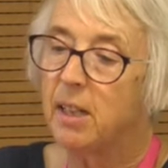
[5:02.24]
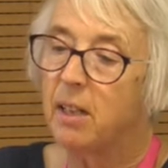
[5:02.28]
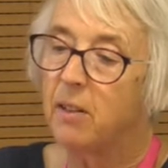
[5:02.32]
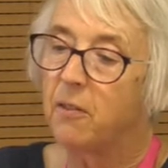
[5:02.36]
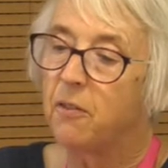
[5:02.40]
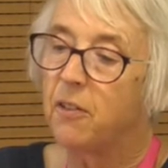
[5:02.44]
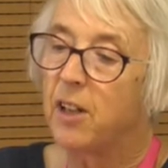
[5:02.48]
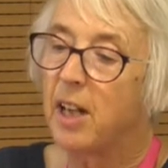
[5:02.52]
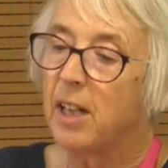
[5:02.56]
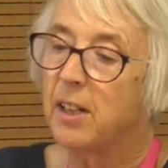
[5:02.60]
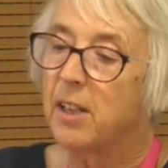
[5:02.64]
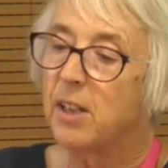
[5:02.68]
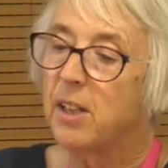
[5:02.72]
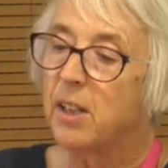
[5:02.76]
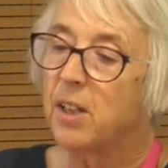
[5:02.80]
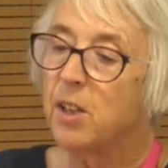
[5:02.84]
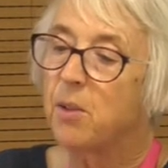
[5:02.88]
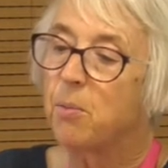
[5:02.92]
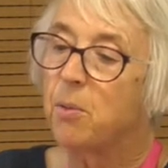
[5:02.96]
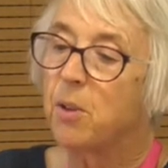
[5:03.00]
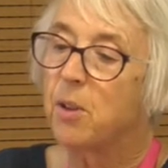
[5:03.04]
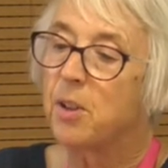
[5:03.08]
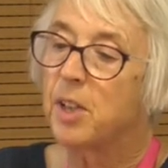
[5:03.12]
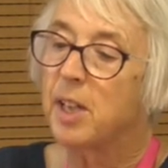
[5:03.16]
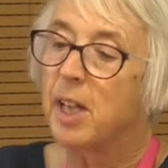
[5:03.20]
that
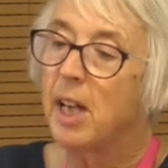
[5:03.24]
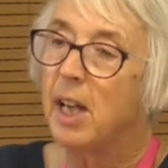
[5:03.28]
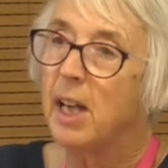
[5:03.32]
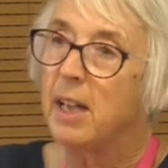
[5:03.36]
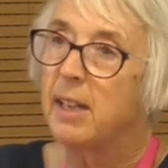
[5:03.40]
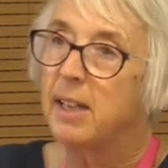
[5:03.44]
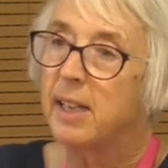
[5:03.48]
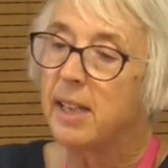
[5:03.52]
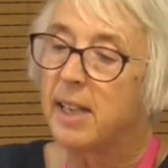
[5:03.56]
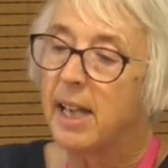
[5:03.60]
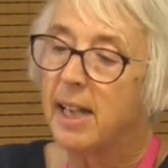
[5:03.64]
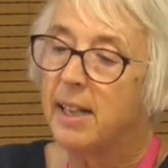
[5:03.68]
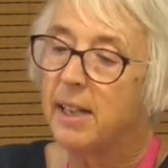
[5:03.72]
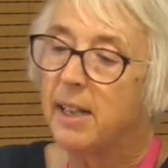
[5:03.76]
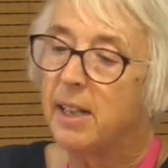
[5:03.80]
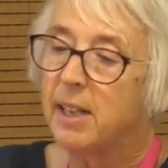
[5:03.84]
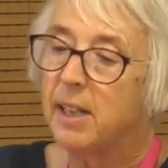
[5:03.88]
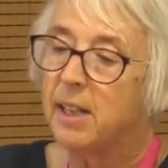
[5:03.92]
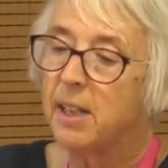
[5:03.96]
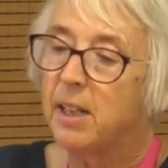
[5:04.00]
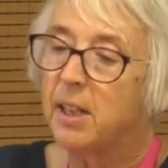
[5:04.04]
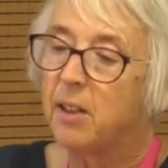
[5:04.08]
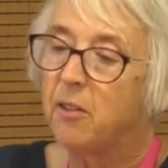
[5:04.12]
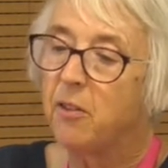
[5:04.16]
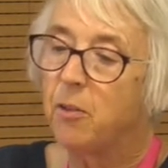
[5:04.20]
Frances was
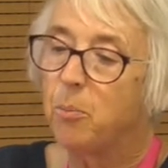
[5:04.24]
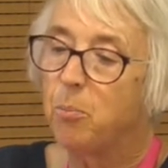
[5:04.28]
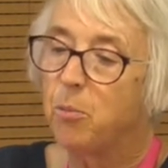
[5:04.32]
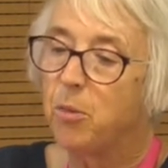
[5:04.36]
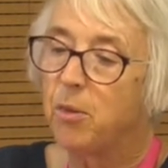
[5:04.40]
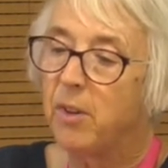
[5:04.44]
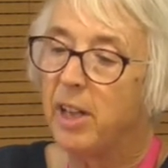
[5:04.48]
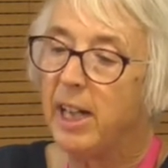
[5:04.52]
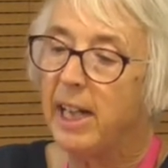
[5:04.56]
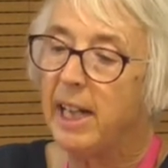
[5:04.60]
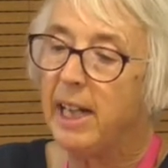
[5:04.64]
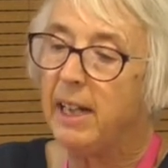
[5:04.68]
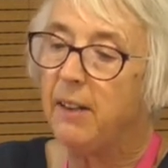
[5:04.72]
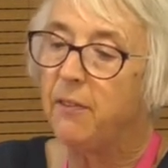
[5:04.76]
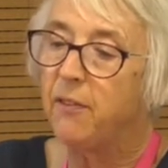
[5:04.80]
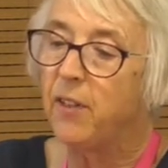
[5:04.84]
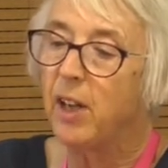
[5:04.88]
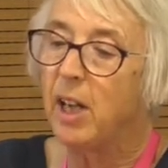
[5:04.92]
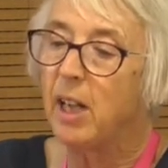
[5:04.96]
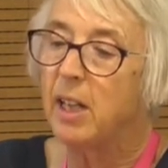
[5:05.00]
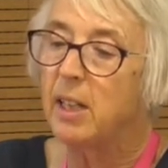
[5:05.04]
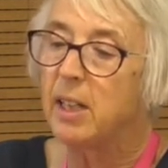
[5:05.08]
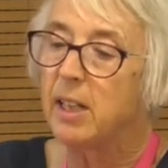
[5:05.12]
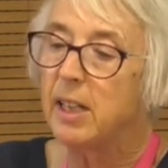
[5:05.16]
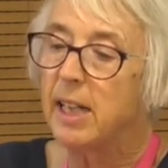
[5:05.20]
sensitive, brave,
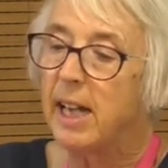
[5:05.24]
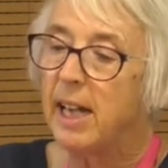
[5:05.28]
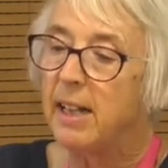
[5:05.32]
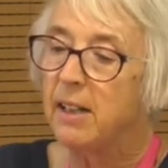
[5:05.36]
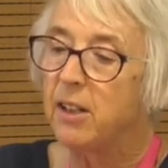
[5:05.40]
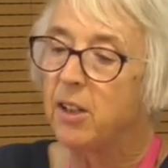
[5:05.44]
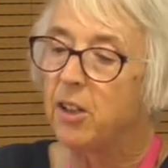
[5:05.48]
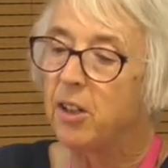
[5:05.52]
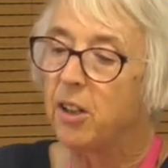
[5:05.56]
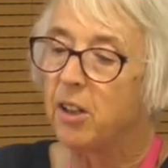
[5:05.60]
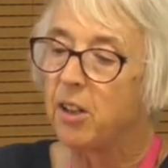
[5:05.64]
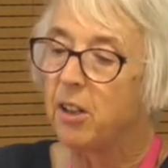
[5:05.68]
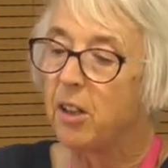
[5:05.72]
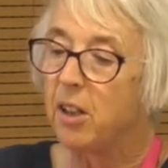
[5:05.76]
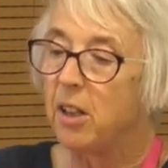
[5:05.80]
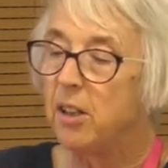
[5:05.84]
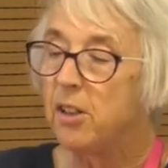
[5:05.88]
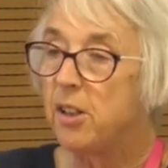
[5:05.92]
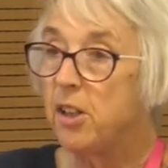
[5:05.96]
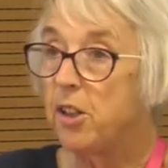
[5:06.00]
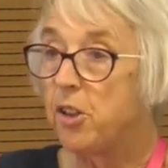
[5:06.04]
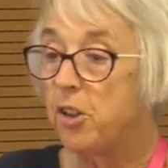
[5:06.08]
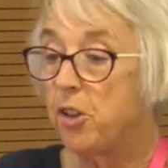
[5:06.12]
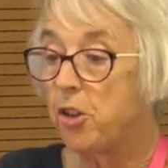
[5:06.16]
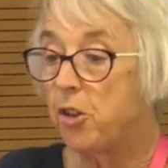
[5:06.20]
tender,
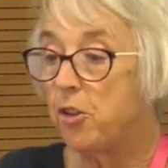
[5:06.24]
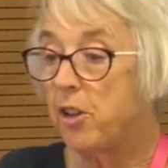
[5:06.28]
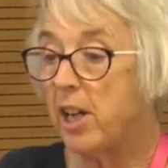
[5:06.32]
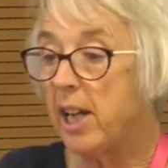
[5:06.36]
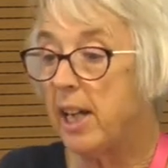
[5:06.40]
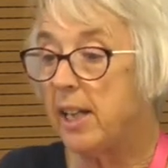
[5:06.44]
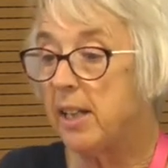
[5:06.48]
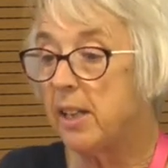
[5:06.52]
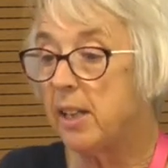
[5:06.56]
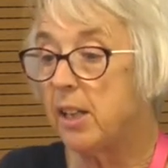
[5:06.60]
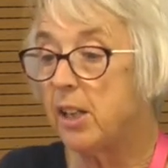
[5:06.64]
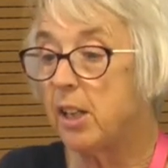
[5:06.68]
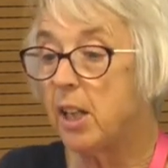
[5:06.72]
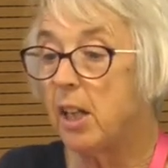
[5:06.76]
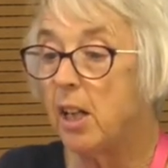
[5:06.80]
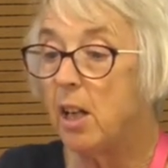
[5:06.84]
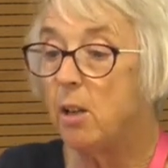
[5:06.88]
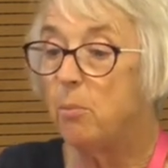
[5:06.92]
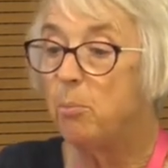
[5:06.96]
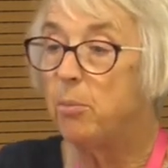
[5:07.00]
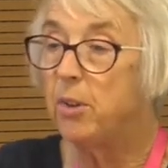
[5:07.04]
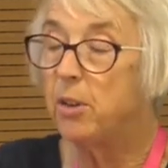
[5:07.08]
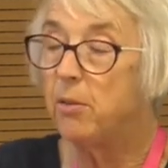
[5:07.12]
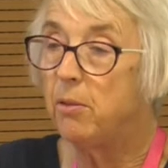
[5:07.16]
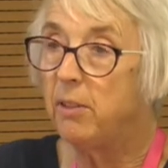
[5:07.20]
distressed,
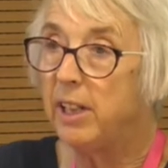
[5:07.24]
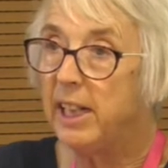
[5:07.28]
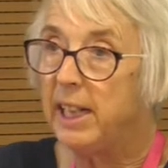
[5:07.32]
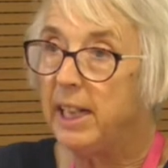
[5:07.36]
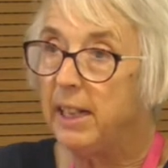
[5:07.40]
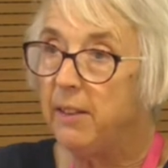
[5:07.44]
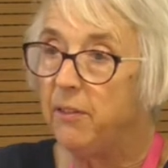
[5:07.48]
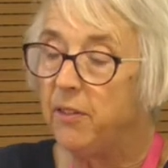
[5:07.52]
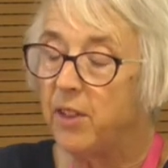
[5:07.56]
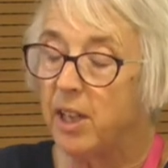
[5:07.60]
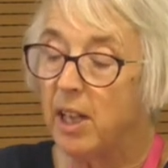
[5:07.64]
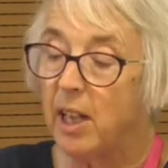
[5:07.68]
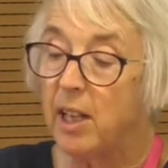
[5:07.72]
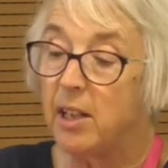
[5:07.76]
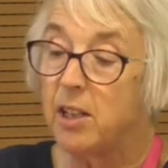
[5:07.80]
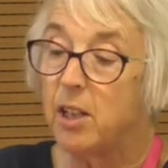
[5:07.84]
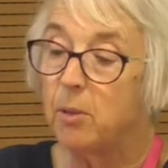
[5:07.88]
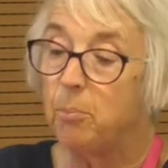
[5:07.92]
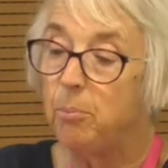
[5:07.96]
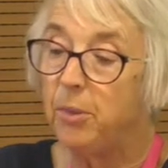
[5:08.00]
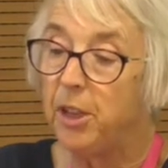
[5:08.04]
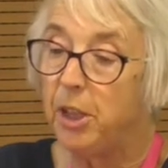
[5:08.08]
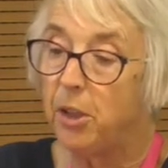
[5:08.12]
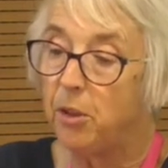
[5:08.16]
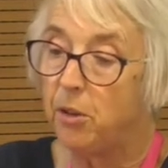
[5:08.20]
bereaved, and
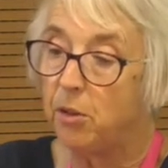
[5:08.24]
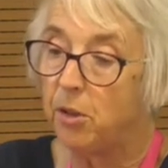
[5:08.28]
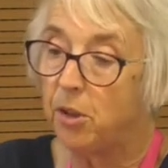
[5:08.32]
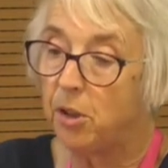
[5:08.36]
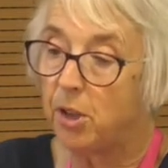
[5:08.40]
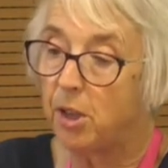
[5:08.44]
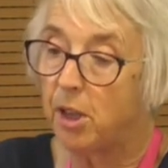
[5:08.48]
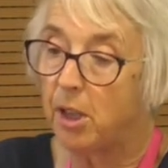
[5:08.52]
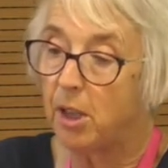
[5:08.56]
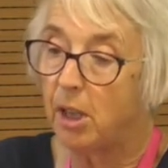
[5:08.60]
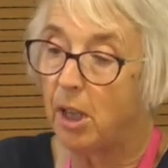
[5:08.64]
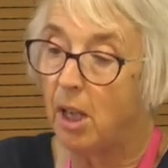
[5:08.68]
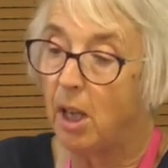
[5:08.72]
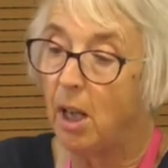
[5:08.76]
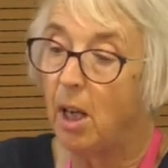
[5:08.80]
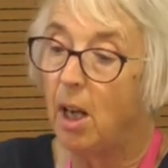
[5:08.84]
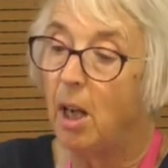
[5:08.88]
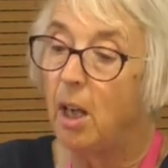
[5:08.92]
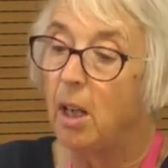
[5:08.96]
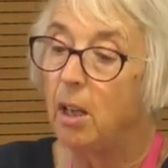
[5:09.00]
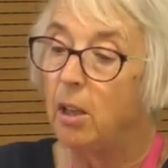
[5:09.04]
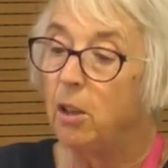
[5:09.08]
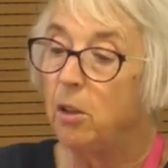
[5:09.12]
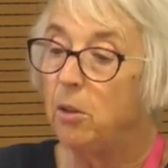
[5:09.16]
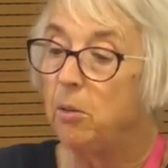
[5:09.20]
abused.
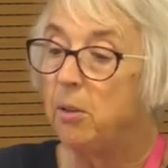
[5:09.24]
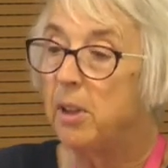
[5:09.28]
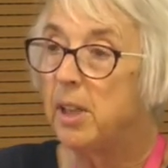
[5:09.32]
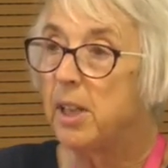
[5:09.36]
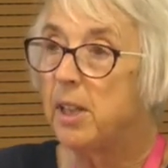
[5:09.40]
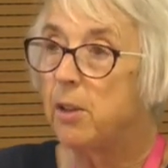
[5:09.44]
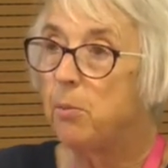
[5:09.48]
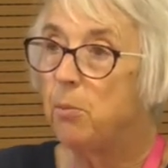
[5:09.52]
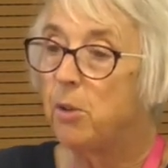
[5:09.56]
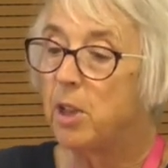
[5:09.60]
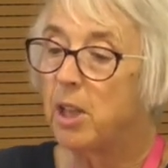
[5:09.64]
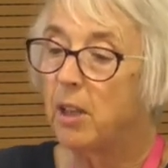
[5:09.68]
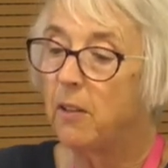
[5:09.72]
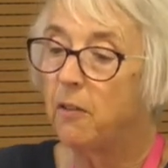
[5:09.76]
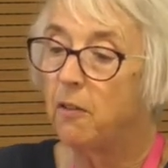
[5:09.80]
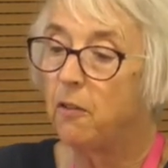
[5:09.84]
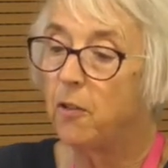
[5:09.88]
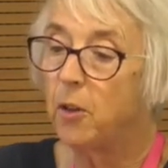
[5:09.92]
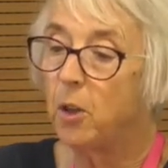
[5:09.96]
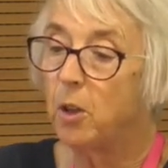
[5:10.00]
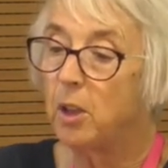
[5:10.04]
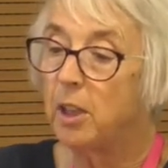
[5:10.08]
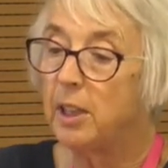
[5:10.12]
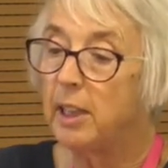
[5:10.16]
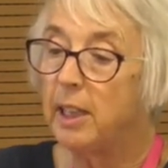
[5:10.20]
Lewis would have
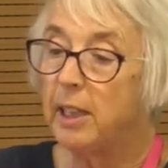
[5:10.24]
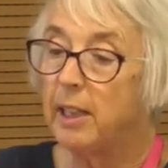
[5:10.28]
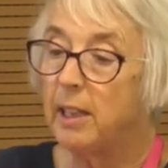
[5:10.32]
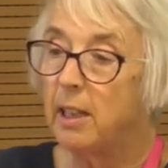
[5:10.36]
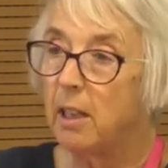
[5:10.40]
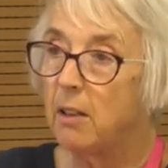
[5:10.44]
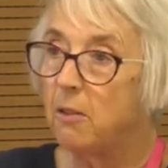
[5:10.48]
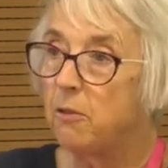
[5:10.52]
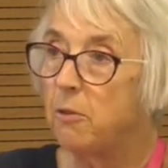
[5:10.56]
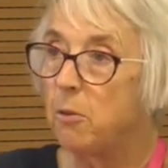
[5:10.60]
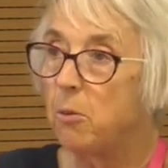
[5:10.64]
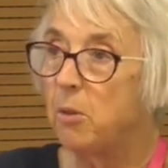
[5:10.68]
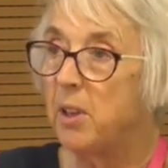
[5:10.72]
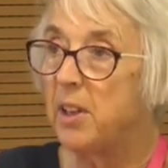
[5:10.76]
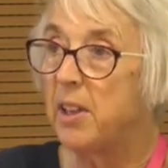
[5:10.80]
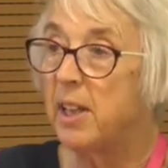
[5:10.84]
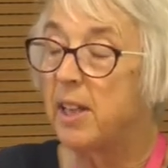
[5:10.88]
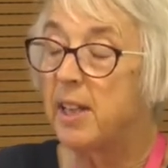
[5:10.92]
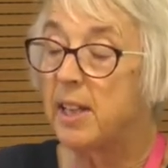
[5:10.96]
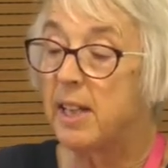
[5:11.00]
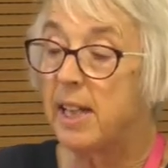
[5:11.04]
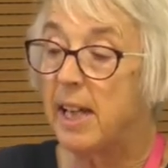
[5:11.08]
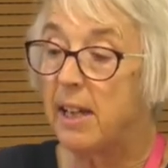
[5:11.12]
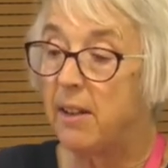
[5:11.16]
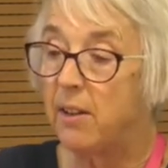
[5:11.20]
fallen in love with a
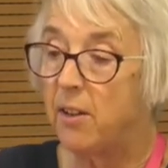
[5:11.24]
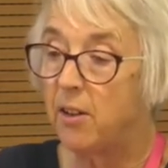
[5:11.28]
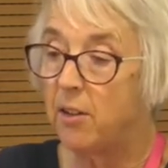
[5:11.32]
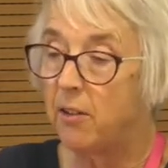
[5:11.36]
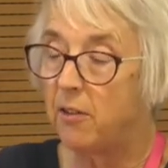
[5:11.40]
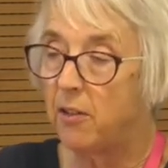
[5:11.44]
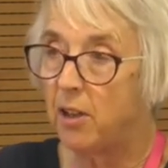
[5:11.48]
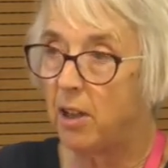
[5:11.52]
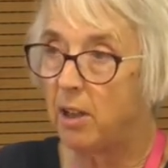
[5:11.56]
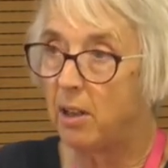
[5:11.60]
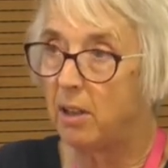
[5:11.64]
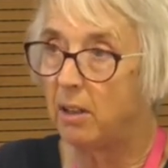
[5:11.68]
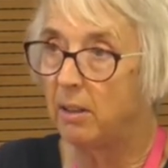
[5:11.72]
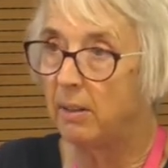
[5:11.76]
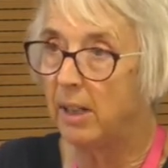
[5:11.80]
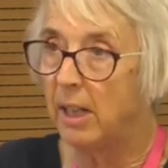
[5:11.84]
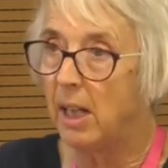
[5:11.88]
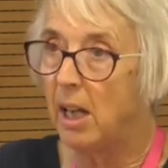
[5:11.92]
tenth of her.